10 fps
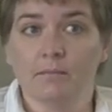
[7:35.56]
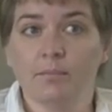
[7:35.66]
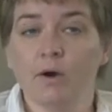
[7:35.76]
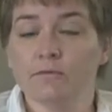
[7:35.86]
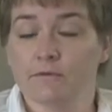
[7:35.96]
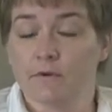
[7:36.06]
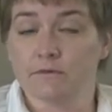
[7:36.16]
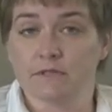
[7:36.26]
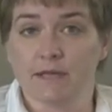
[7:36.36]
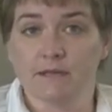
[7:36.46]
Both of
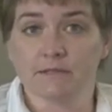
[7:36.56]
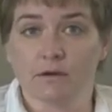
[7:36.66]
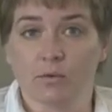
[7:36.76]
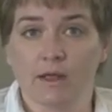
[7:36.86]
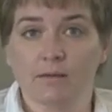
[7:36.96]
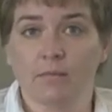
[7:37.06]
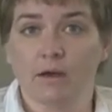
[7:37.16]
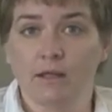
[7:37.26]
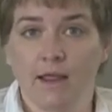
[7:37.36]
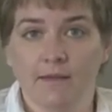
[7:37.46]
those things, the grant
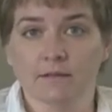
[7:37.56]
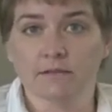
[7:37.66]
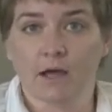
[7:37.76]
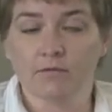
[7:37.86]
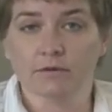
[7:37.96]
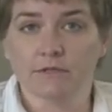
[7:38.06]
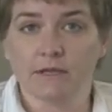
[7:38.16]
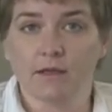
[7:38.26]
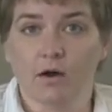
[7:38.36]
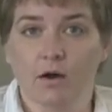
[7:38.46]
money and the
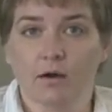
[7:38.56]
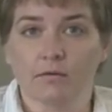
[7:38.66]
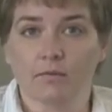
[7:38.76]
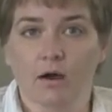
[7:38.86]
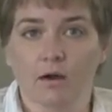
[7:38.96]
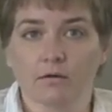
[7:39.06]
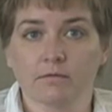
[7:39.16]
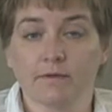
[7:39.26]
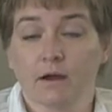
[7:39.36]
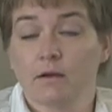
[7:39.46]
sovereignty, are
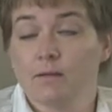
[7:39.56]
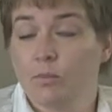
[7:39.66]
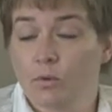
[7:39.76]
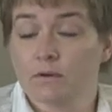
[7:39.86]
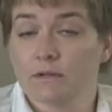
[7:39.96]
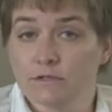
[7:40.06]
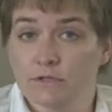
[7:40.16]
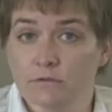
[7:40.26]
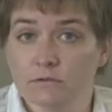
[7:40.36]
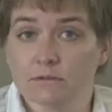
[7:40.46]
very important
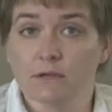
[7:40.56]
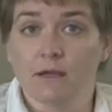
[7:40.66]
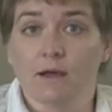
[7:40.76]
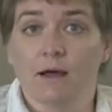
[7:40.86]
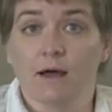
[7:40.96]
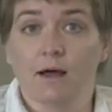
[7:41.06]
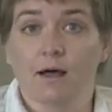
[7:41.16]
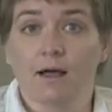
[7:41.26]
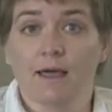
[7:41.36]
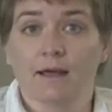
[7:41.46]
issues.
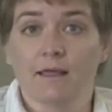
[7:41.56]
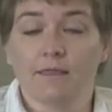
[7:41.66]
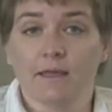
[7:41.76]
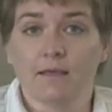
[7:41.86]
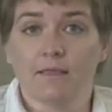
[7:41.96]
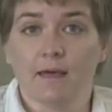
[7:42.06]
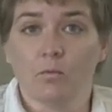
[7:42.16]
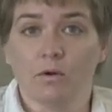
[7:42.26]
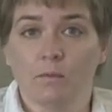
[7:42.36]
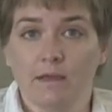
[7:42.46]
And I think
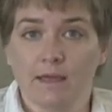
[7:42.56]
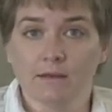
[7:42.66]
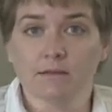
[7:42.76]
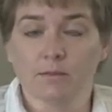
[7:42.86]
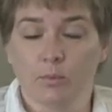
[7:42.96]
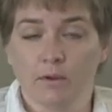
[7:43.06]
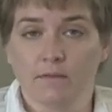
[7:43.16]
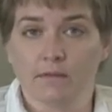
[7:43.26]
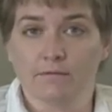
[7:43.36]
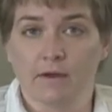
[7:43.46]
that when we get to the point
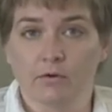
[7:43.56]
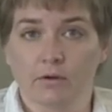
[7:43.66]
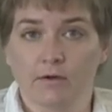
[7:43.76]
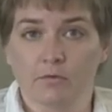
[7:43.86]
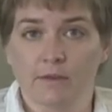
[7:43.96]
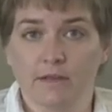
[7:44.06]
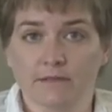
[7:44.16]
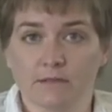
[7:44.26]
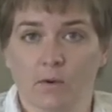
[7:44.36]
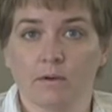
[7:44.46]
that the federal government
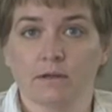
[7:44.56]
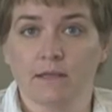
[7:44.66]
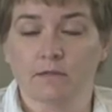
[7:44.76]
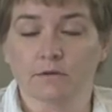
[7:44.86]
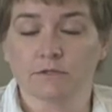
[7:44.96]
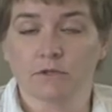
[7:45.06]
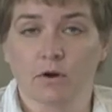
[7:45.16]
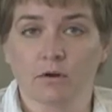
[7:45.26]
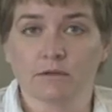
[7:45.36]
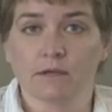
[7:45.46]
is going to either
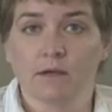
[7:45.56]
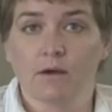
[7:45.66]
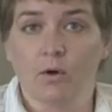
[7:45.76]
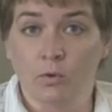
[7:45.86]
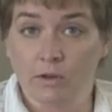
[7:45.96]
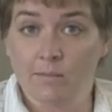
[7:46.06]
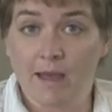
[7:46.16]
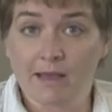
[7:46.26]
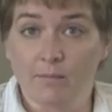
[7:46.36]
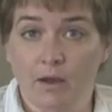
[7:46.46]
start holding
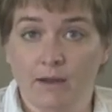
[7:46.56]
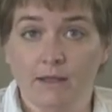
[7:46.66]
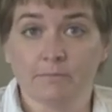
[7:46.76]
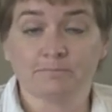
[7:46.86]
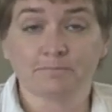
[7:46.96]
back money